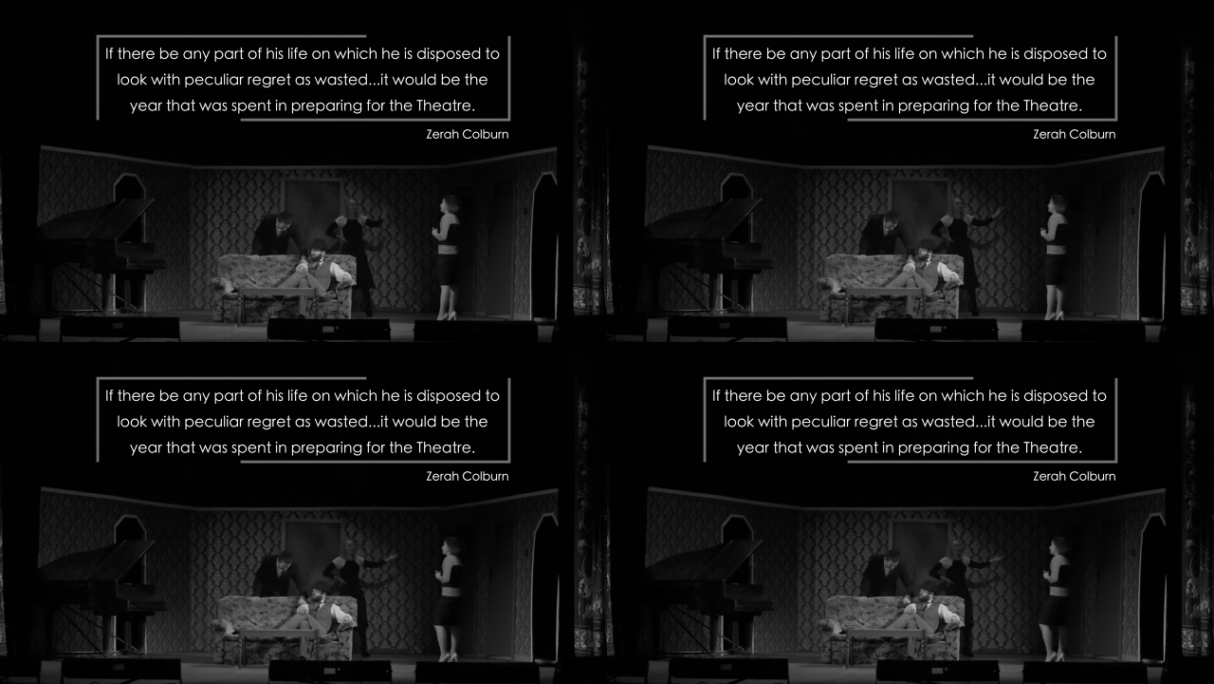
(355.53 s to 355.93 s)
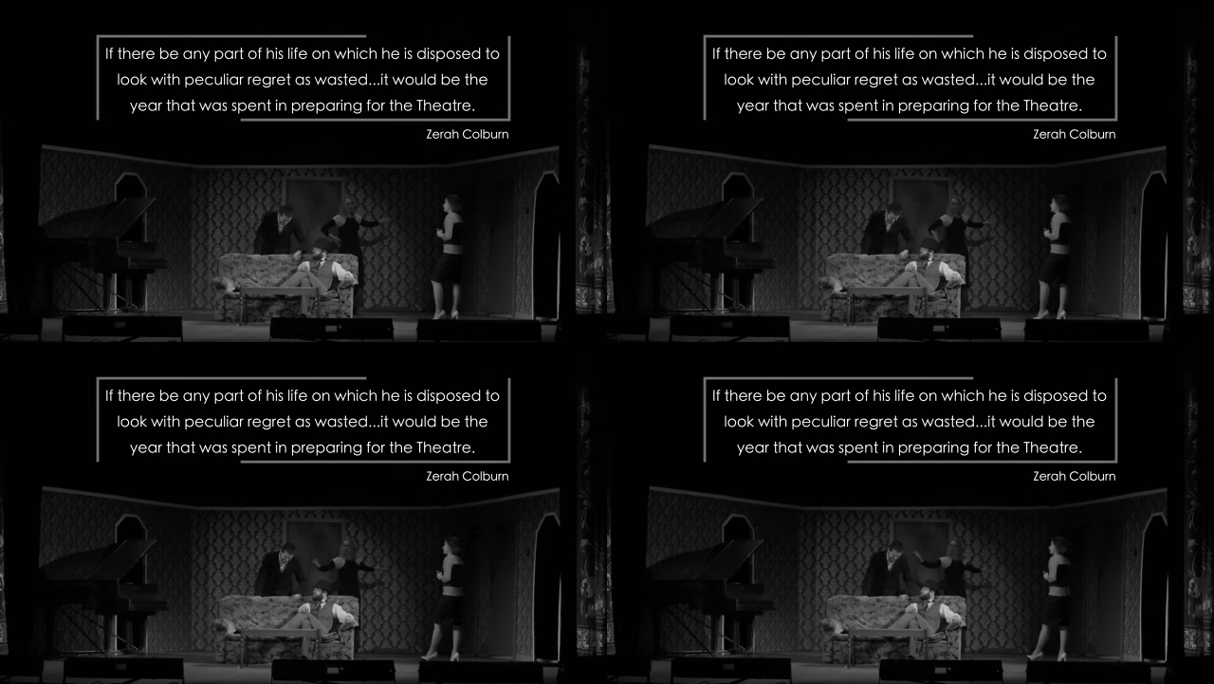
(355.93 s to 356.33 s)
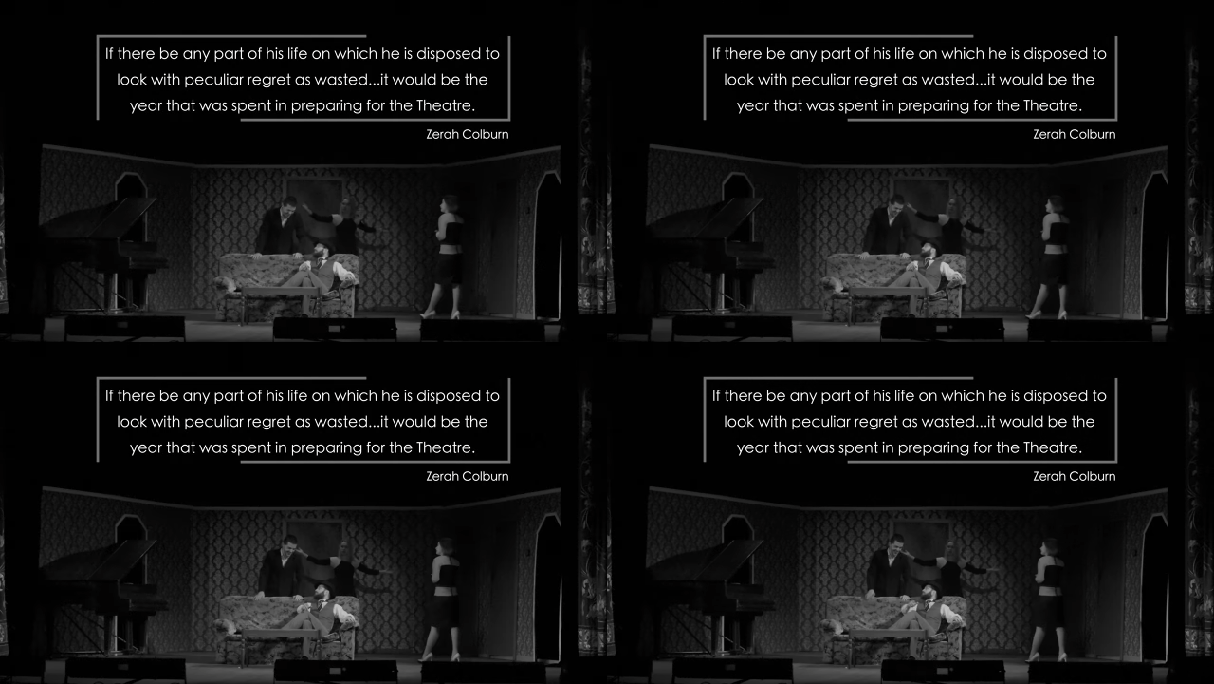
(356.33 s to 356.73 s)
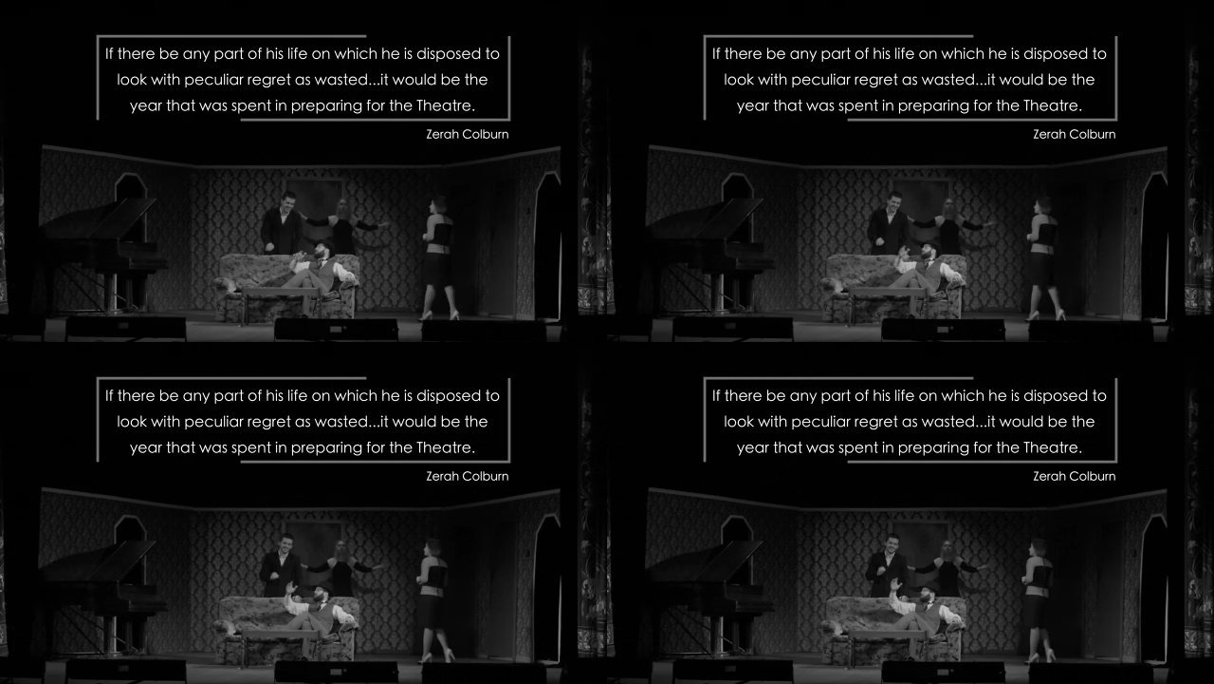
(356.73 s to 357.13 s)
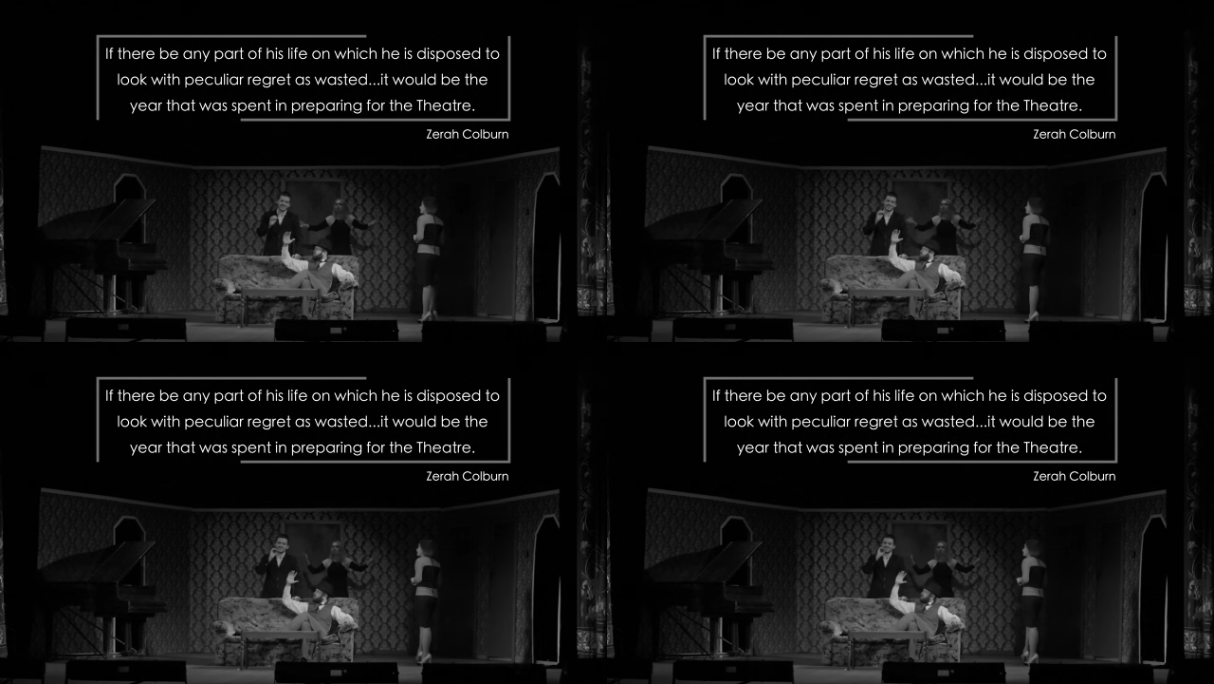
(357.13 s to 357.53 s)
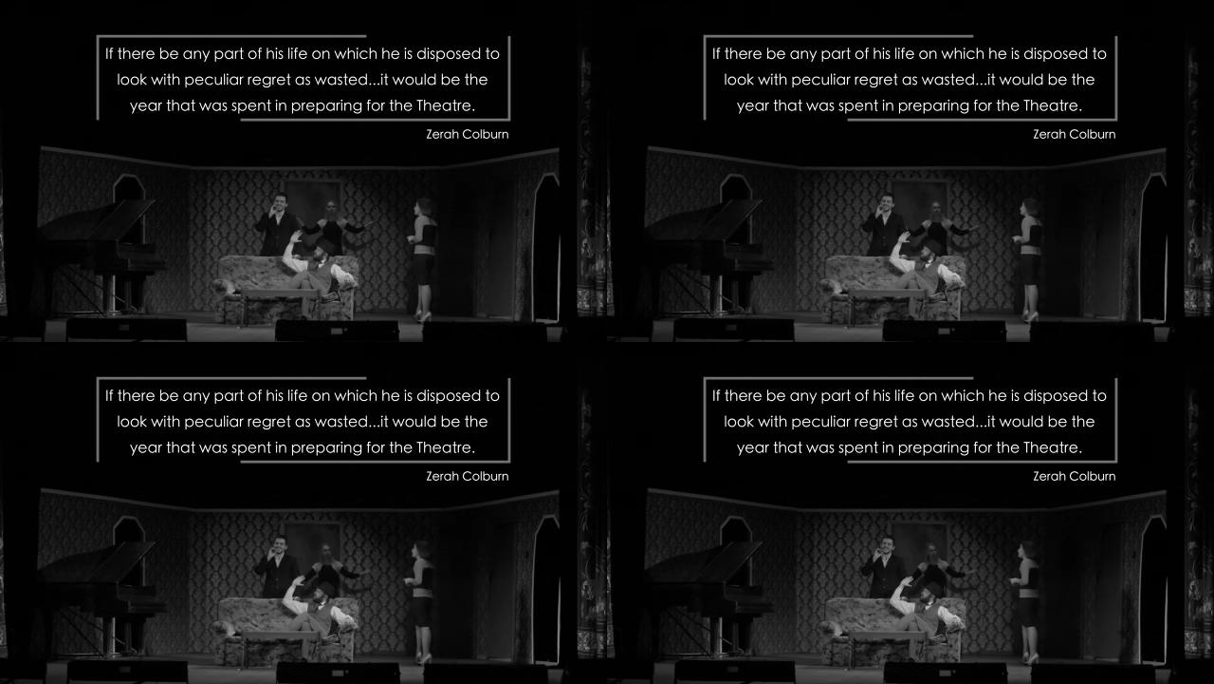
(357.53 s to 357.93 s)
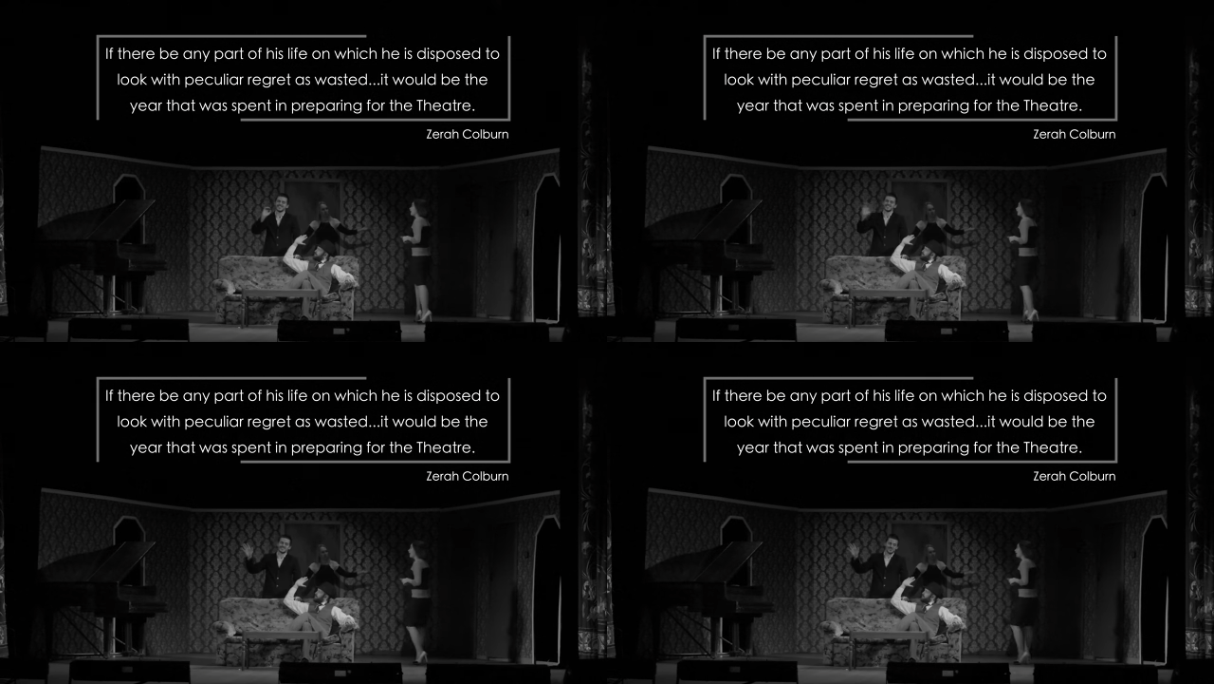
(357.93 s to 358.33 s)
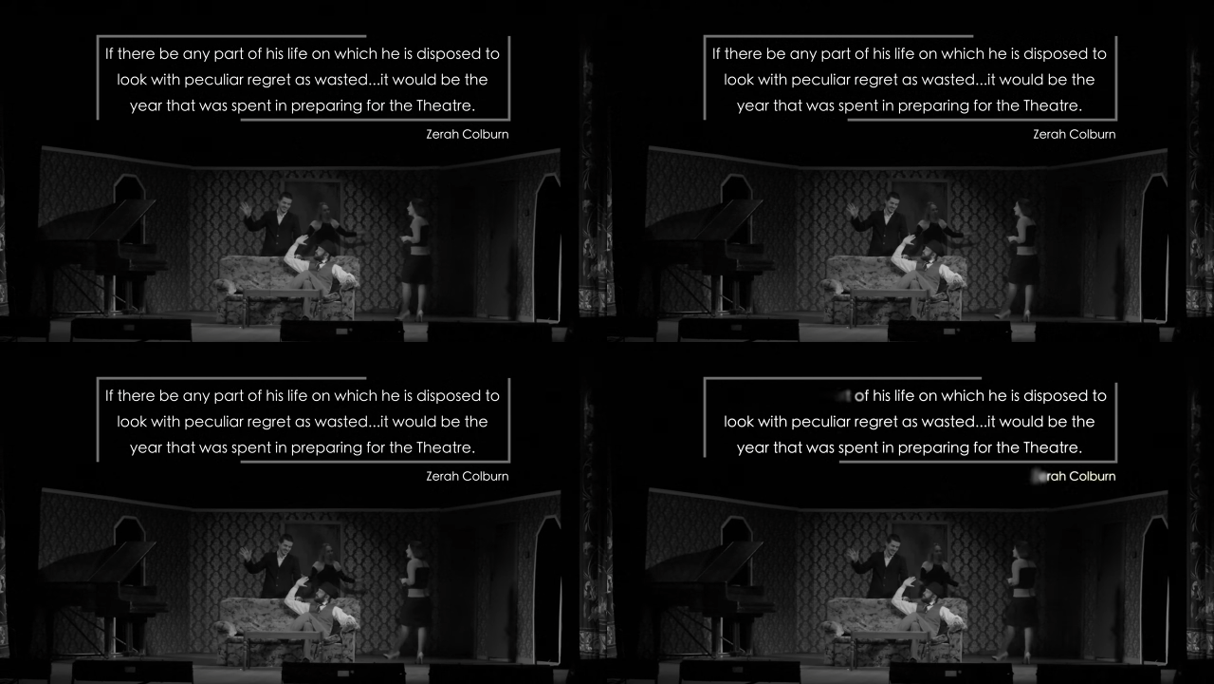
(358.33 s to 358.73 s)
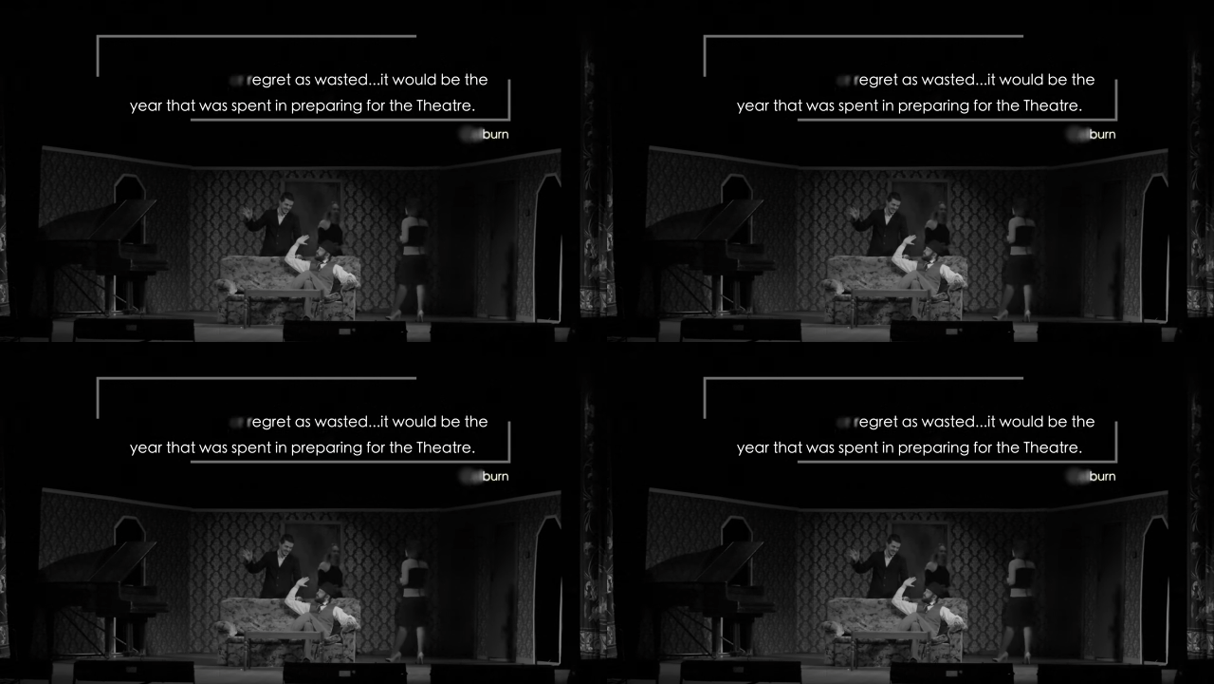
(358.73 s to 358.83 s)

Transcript: No face is visible, so there are no lips to read.